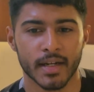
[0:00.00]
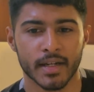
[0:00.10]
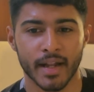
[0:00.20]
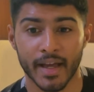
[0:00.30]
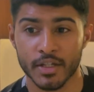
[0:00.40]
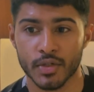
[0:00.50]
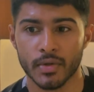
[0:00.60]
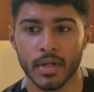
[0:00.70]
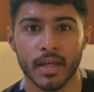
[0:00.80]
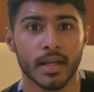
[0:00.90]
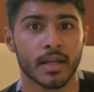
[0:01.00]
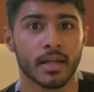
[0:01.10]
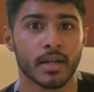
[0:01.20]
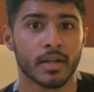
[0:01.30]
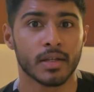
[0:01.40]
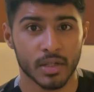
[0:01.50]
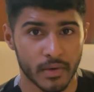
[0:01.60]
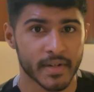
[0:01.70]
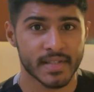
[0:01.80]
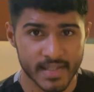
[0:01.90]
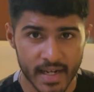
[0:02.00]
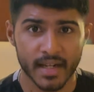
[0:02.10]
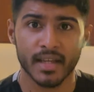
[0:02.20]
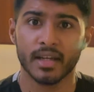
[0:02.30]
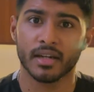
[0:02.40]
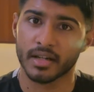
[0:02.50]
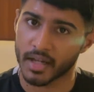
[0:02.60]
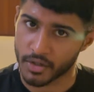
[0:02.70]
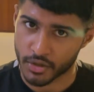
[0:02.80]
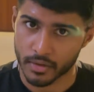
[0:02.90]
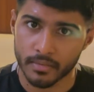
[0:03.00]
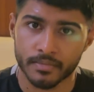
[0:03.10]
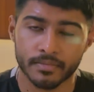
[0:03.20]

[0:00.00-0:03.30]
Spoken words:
naturally you're setting an intention